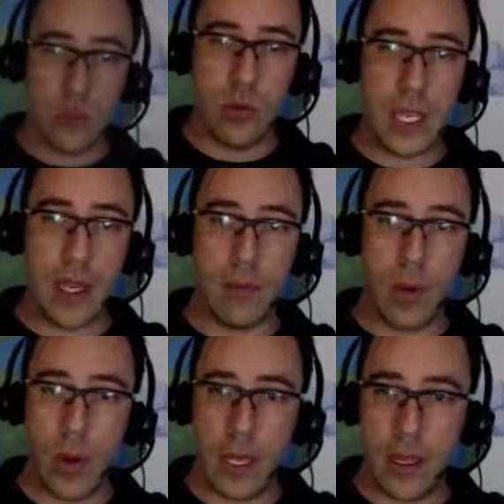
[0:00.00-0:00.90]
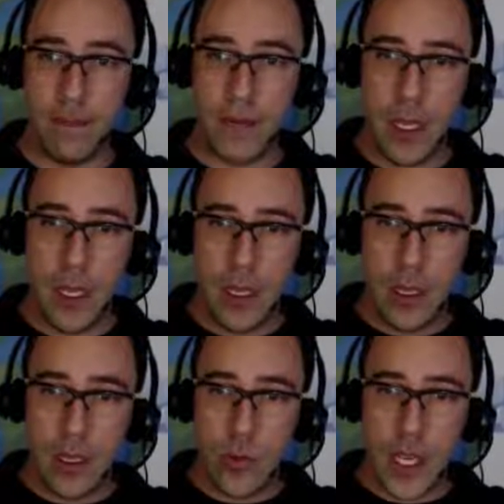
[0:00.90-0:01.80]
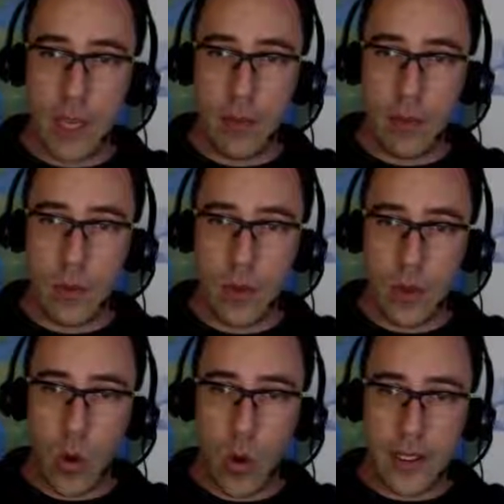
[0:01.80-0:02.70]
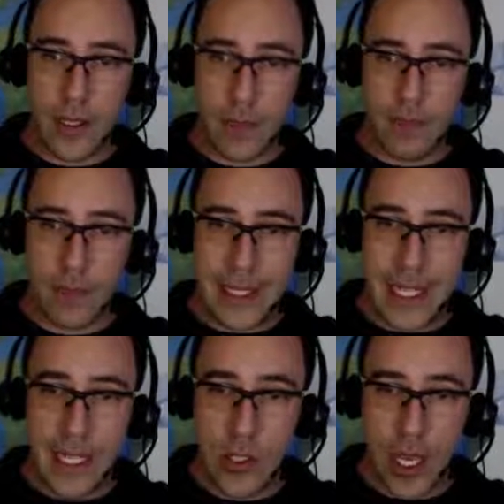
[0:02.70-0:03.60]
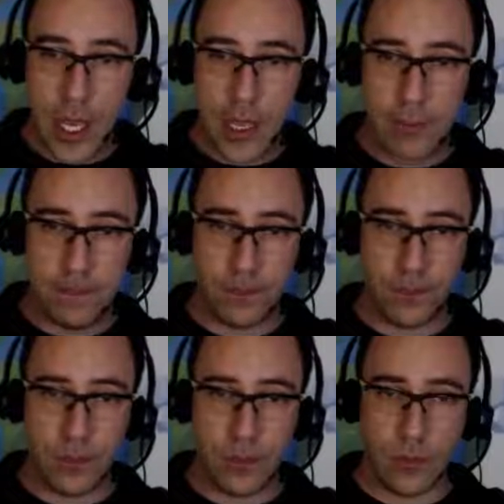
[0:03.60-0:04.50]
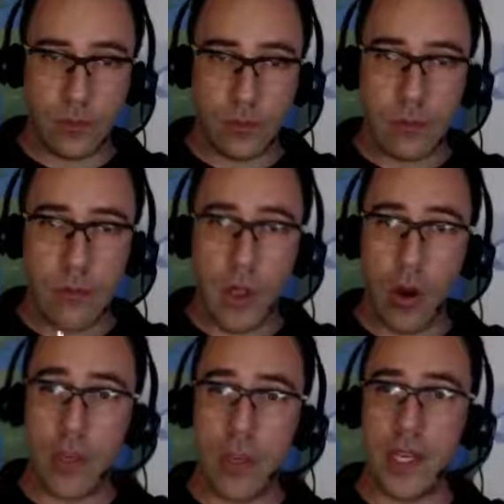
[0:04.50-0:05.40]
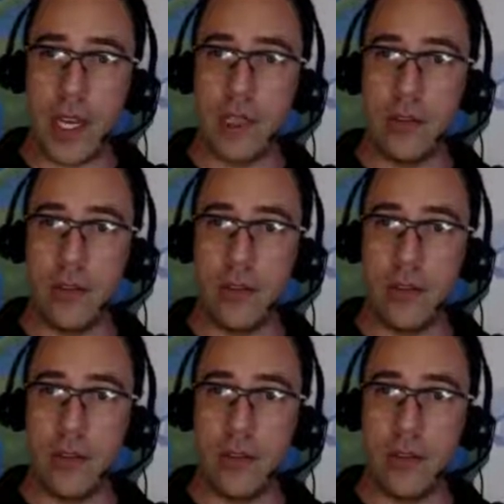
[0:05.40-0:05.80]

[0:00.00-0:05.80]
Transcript: You become quite a DJ of these kinds of